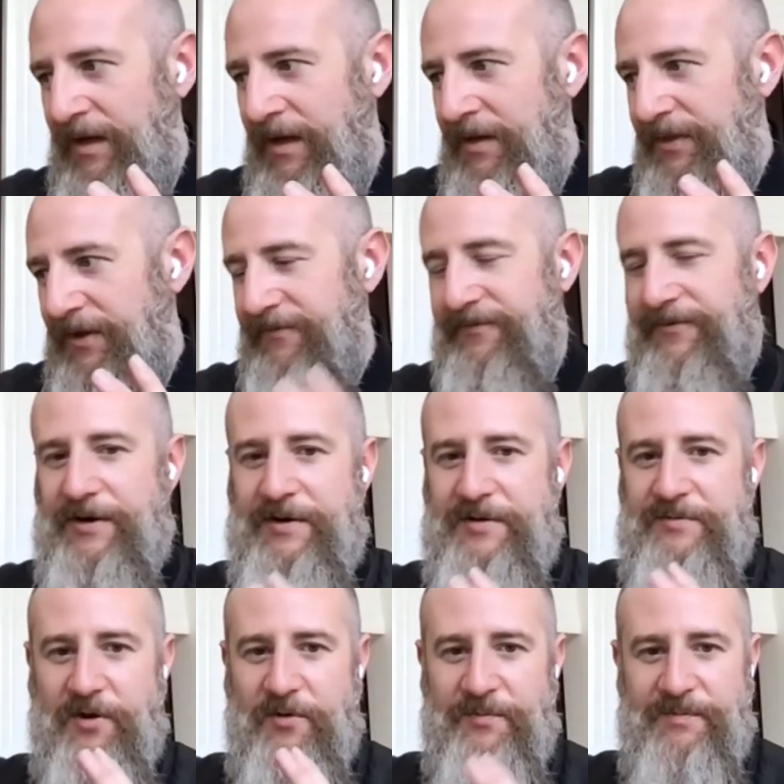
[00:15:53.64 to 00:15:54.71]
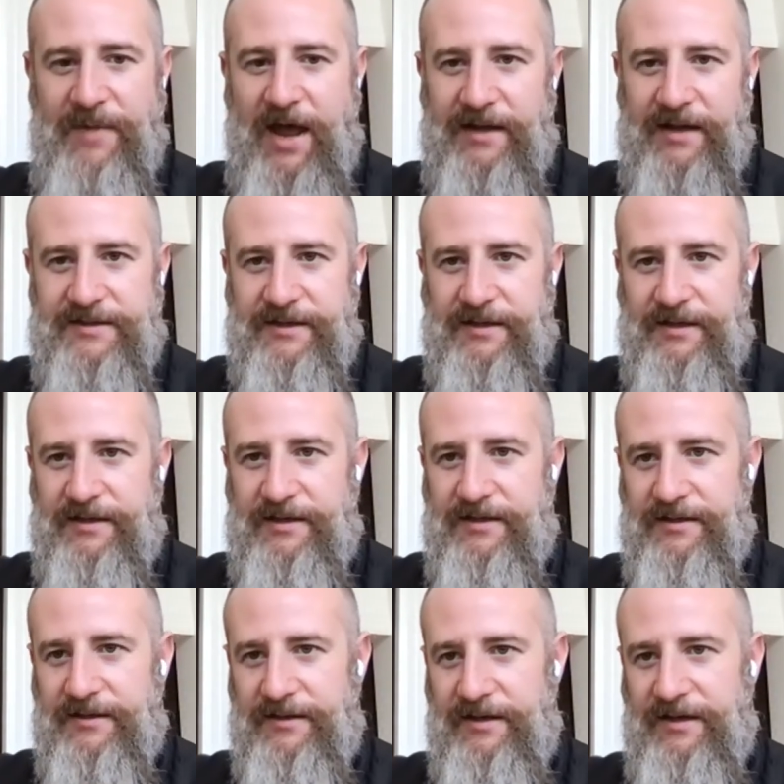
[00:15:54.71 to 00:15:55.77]
that very romantic,
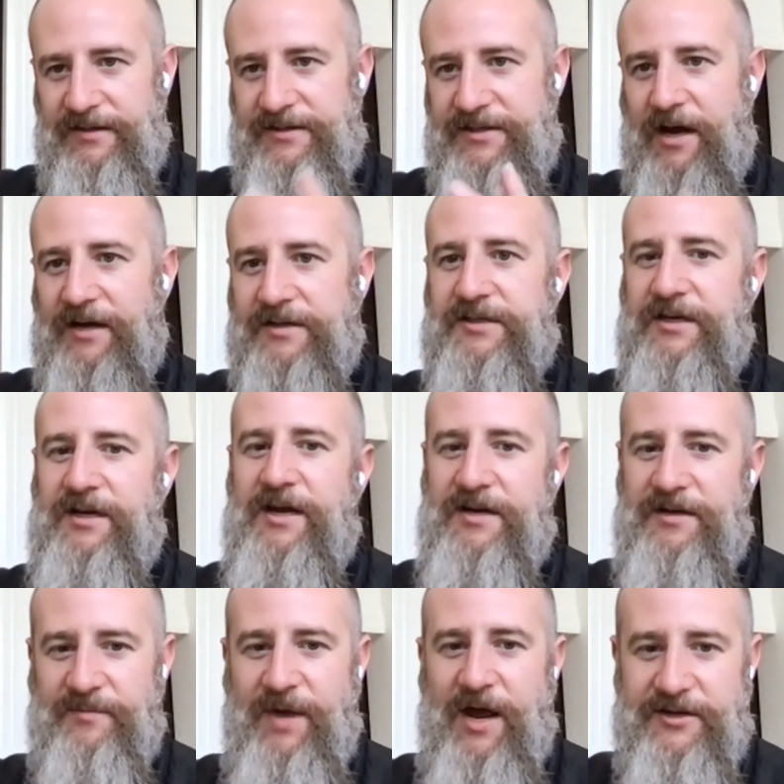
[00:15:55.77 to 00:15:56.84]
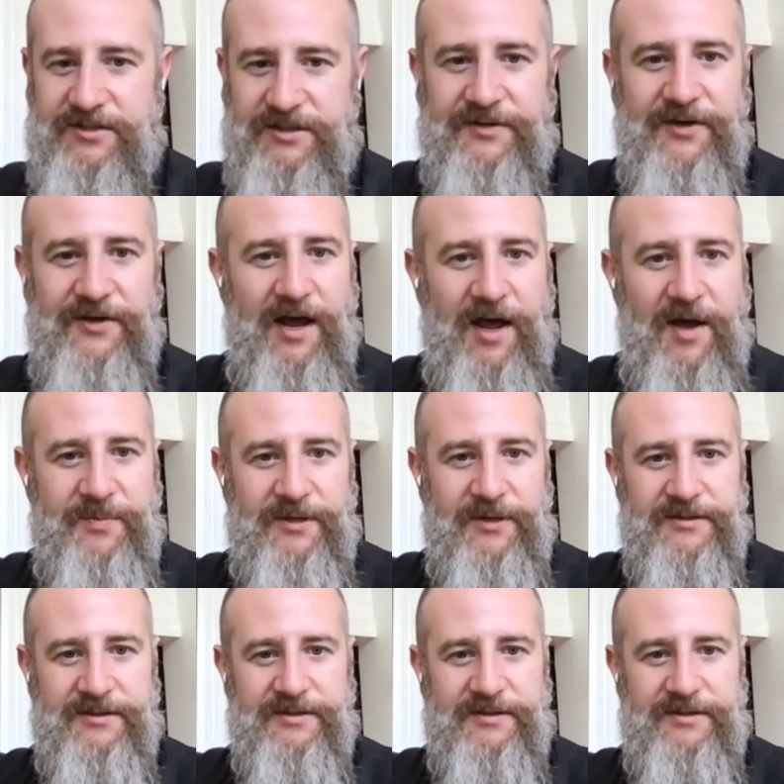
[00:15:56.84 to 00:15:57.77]
intoxicating magic that happened.